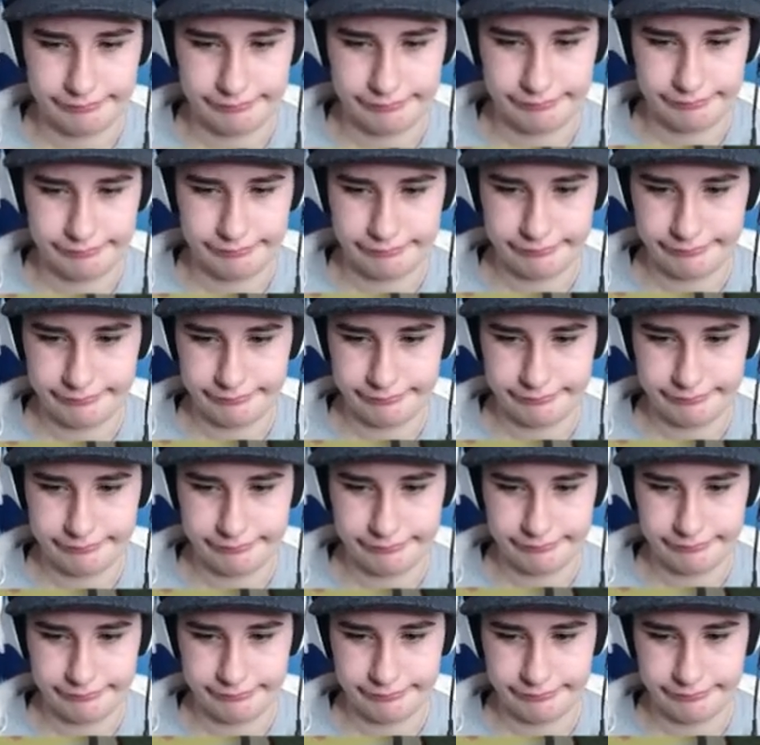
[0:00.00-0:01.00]
Because this
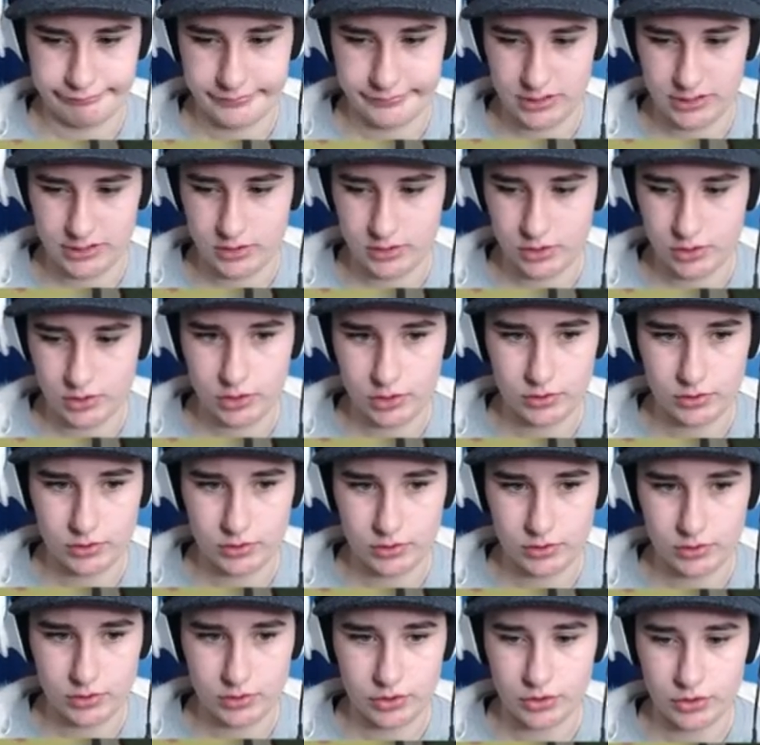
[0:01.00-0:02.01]
dude is a
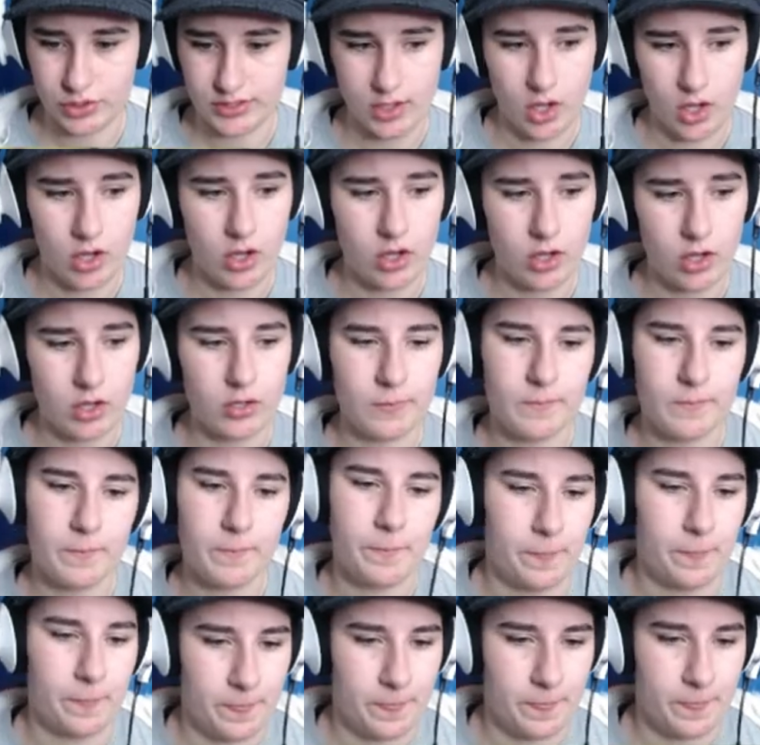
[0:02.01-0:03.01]

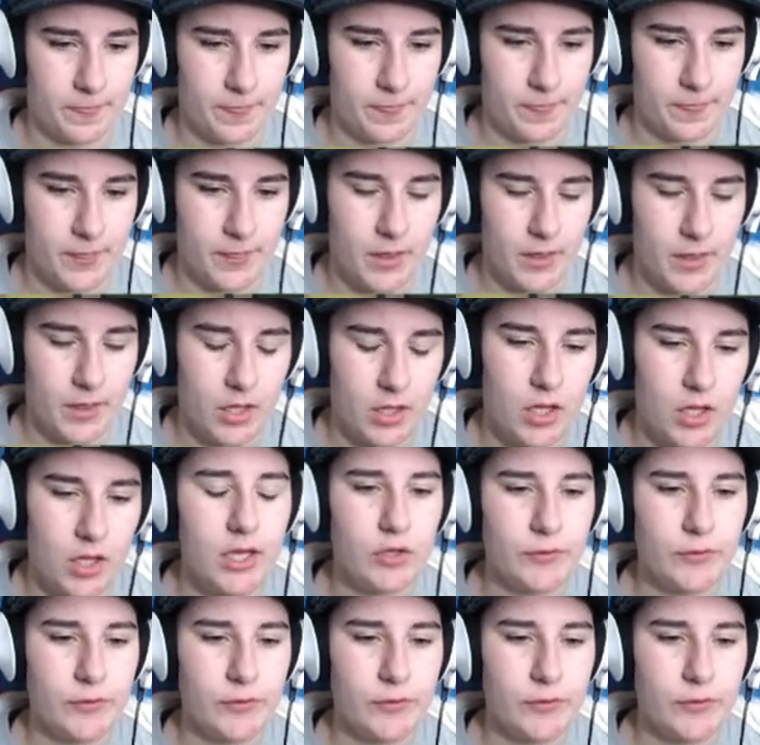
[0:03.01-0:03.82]
Eat your food.